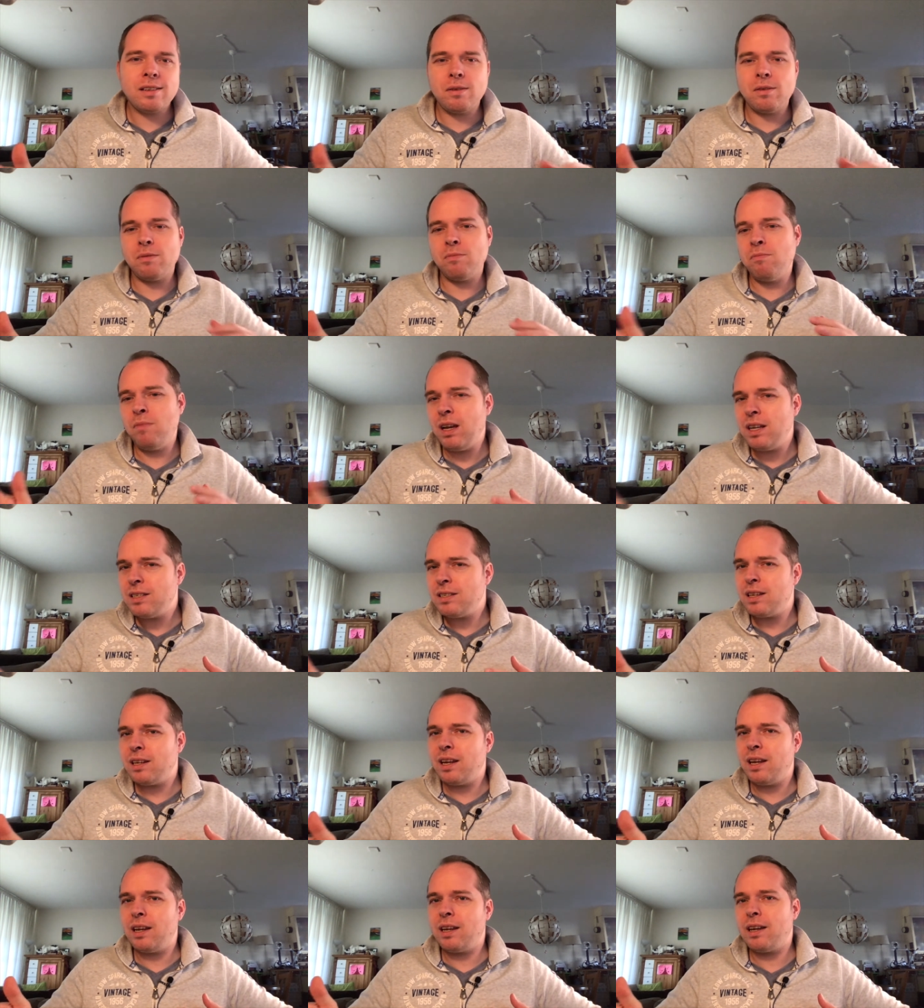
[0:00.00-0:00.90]

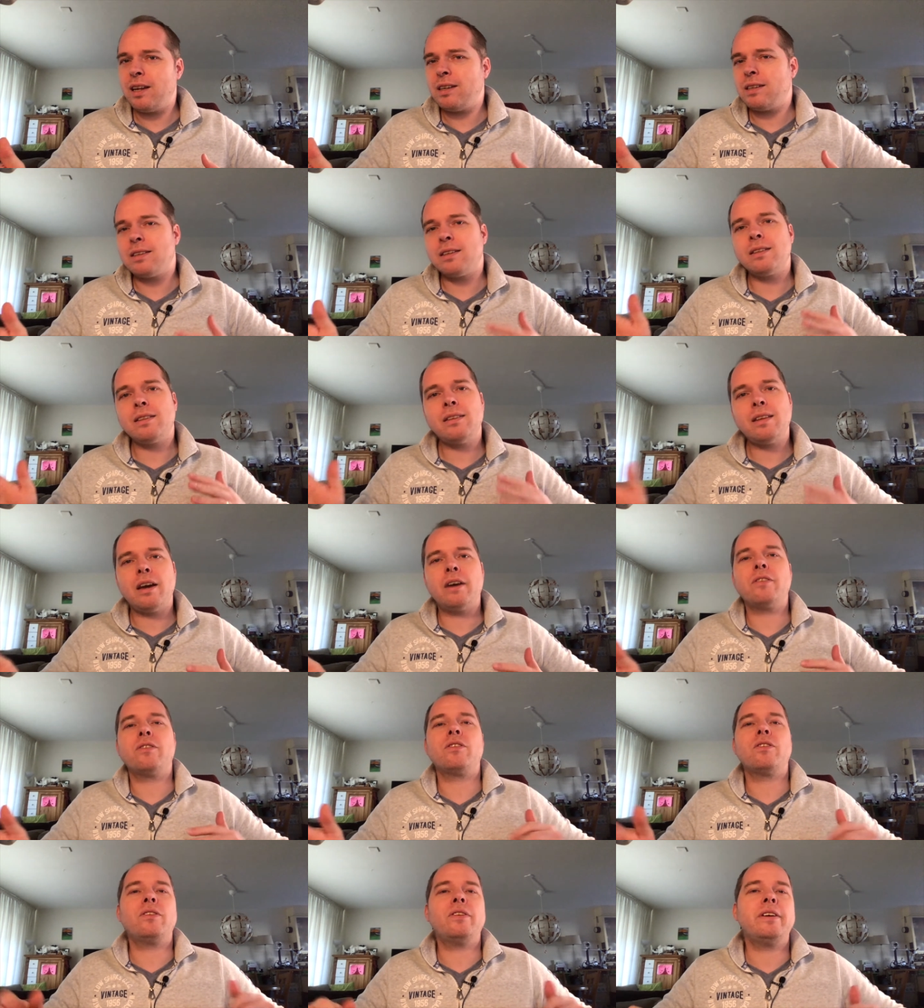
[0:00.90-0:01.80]
mentioning
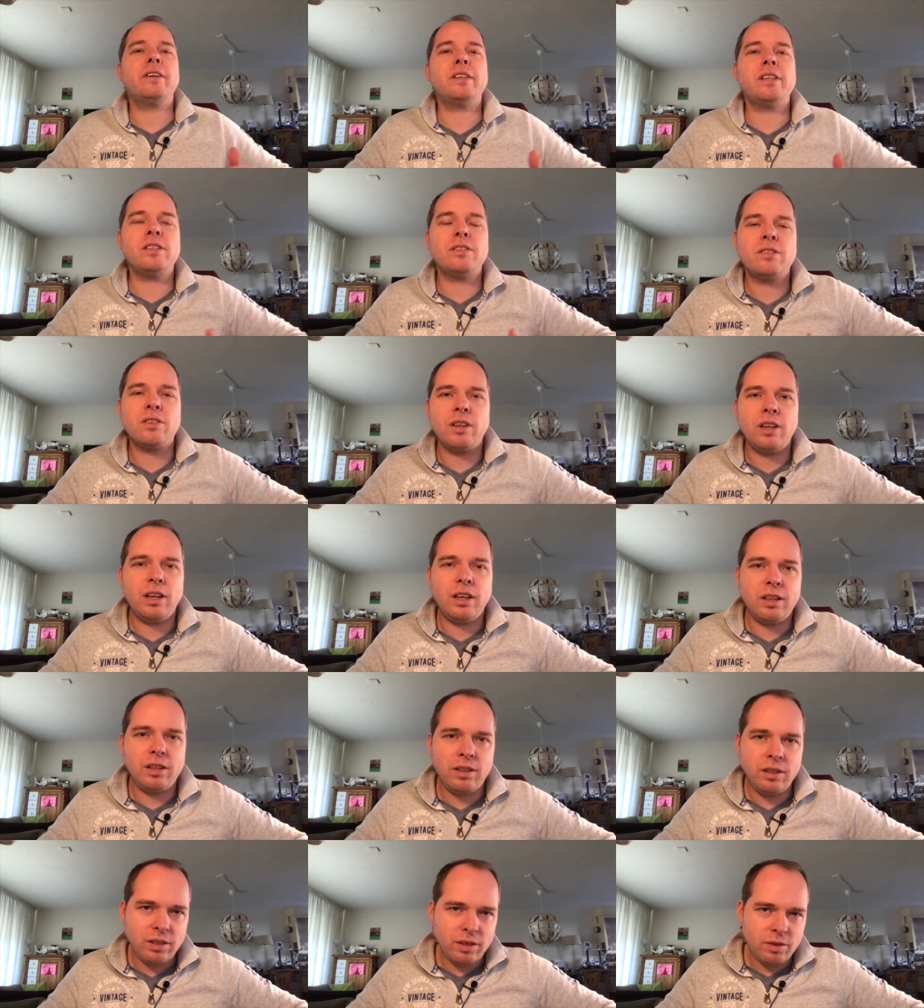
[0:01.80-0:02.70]
that there is a
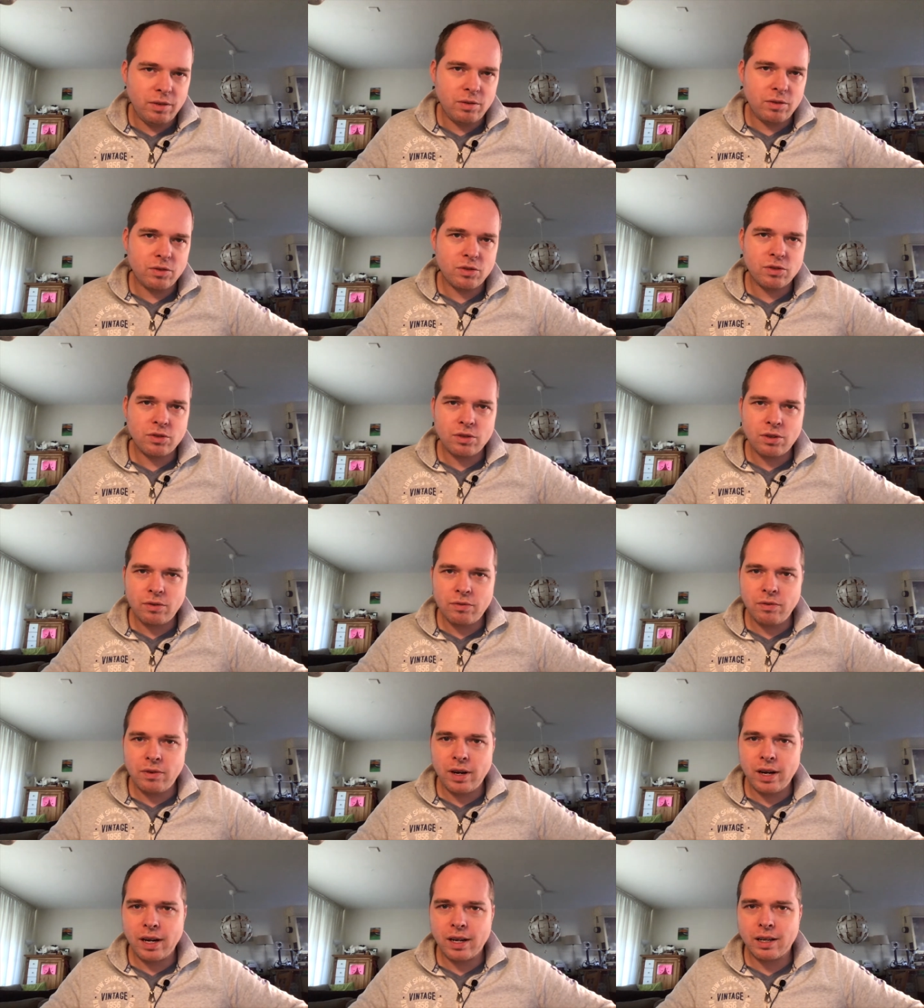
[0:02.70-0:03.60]
new
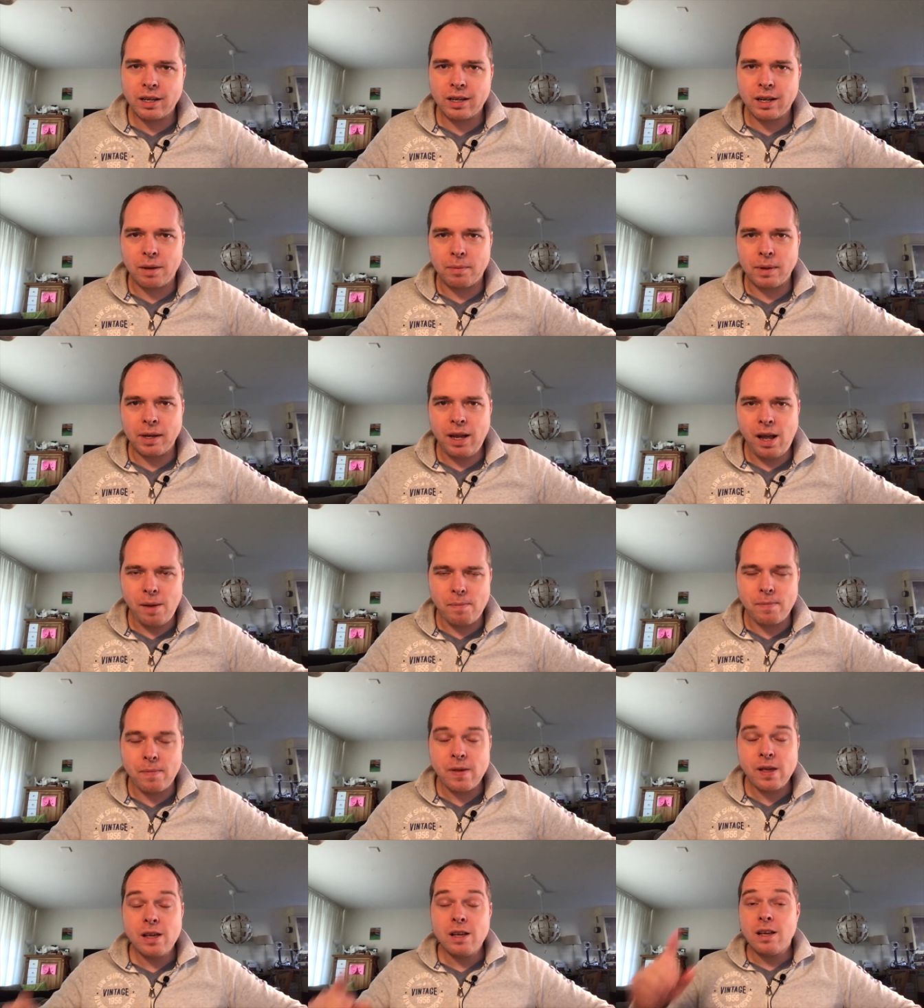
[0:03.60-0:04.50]
software coming
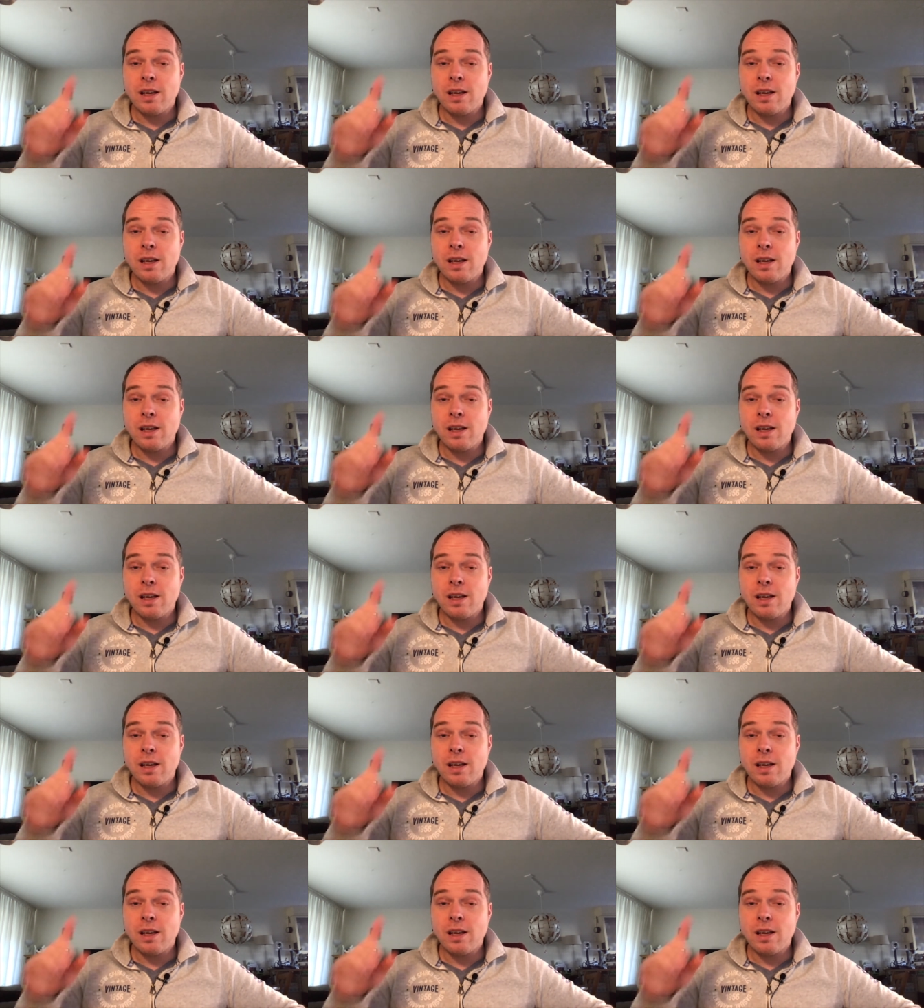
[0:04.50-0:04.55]
up.